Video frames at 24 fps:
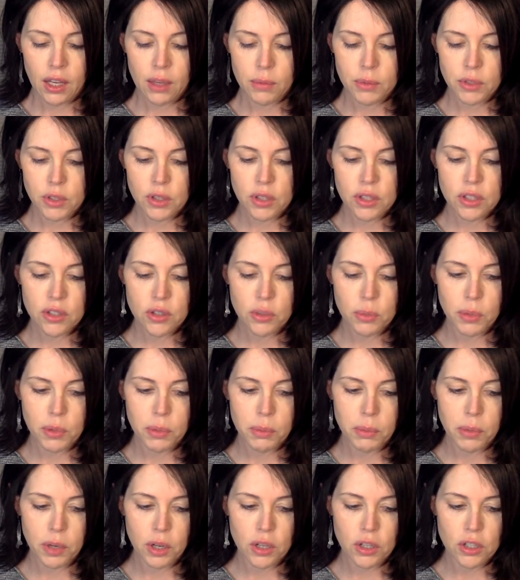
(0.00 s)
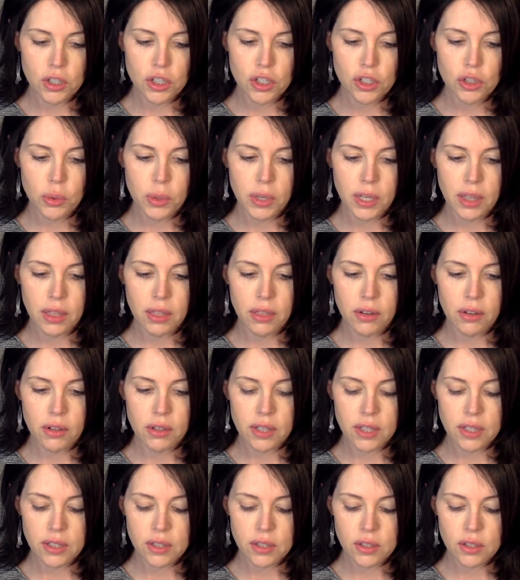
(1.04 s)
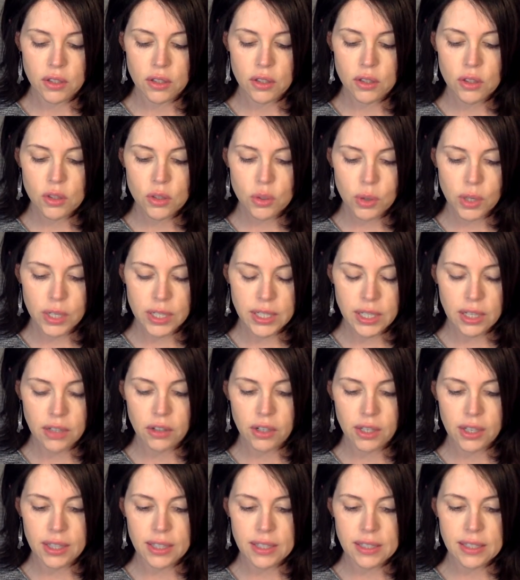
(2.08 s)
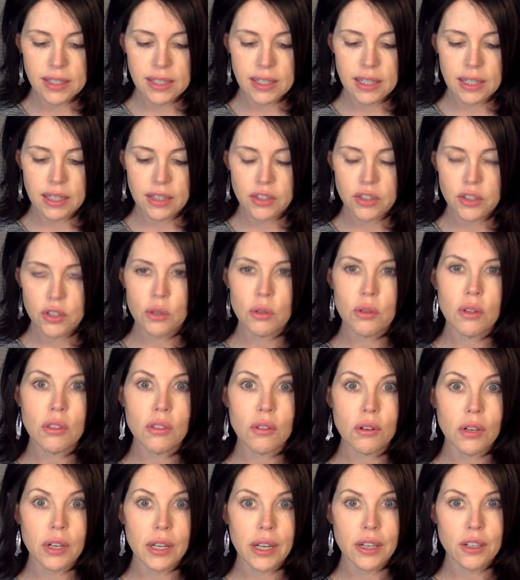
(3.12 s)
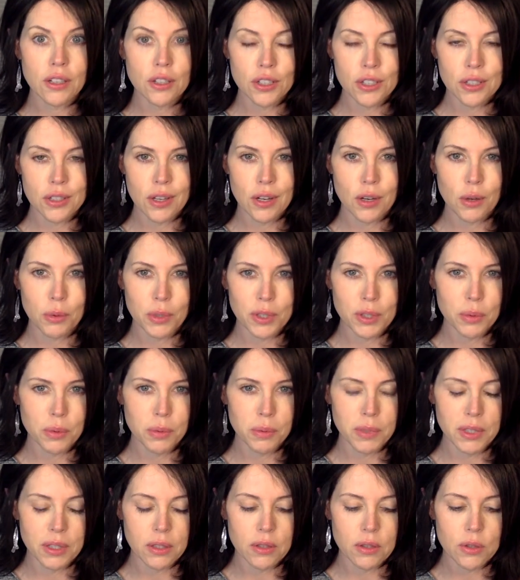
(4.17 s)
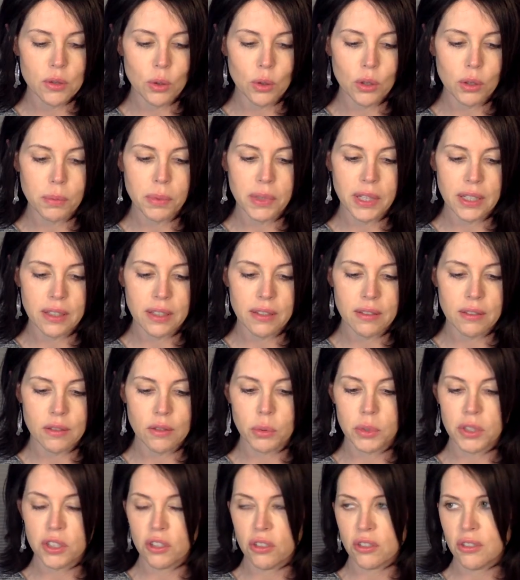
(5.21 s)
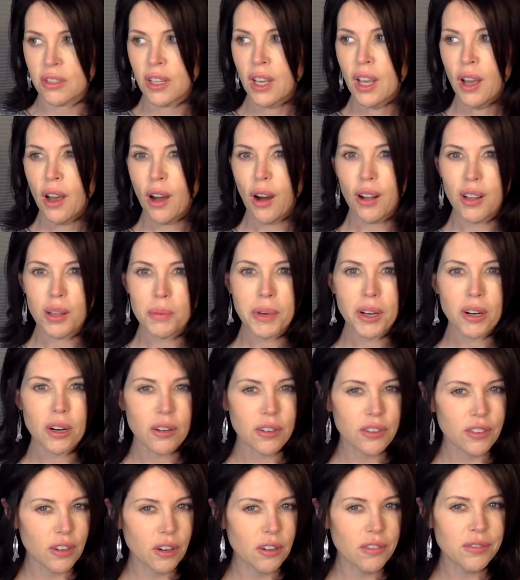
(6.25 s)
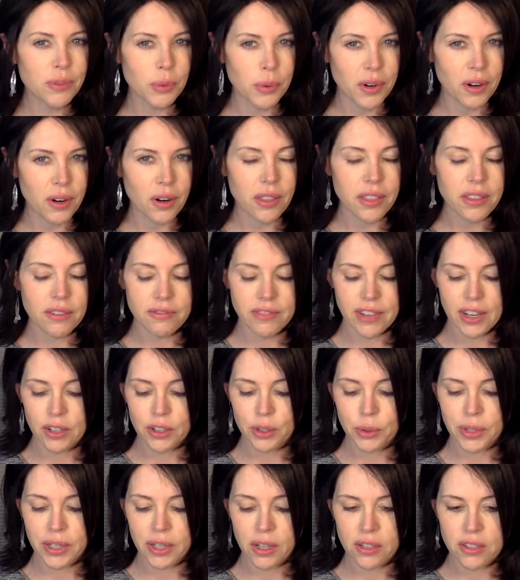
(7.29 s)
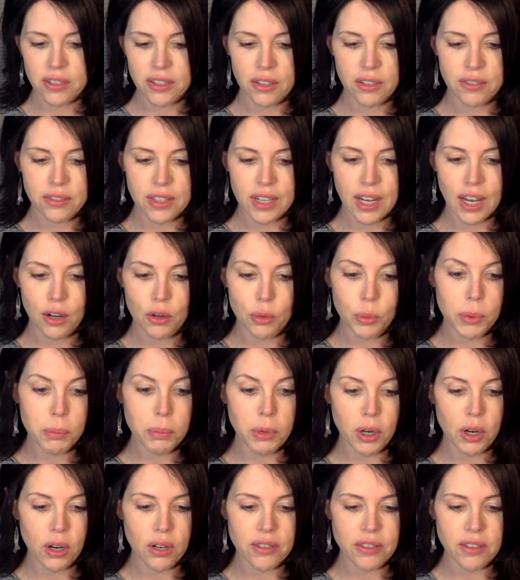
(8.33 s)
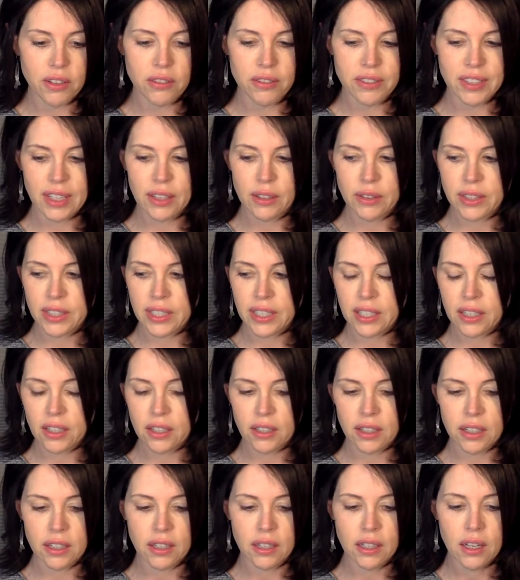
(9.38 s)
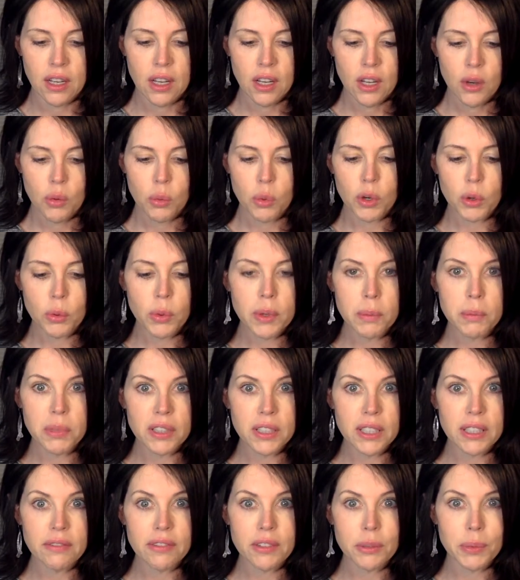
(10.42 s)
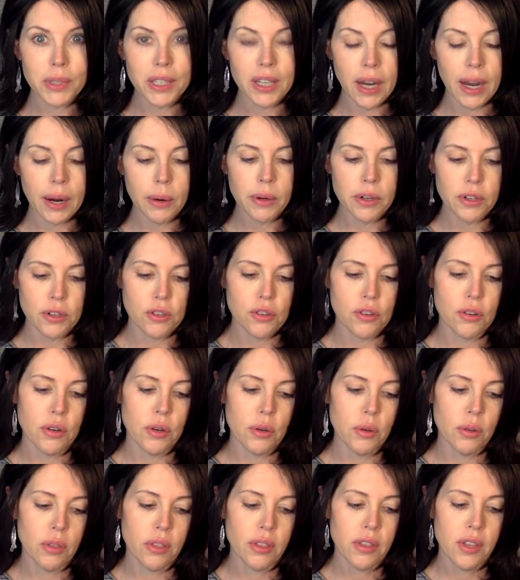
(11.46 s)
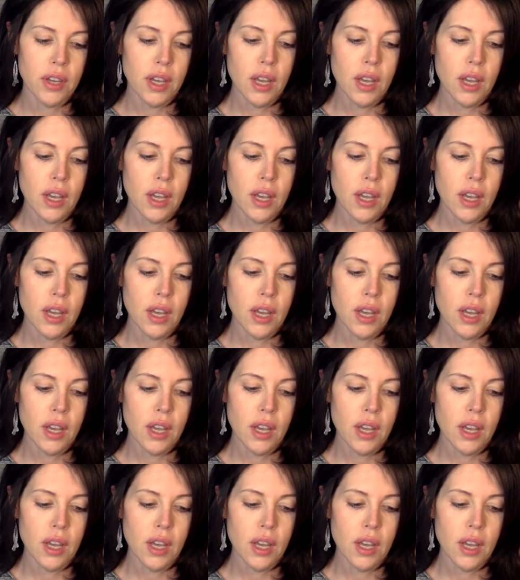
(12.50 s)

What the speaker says: So this would be March 23rd. This is the storyteller, and this connects to the third energy center, which would be the solar plexus, which is all about our self-worth and valuing ourselves and how do we put ourselves out there and what do we believe to be our truth.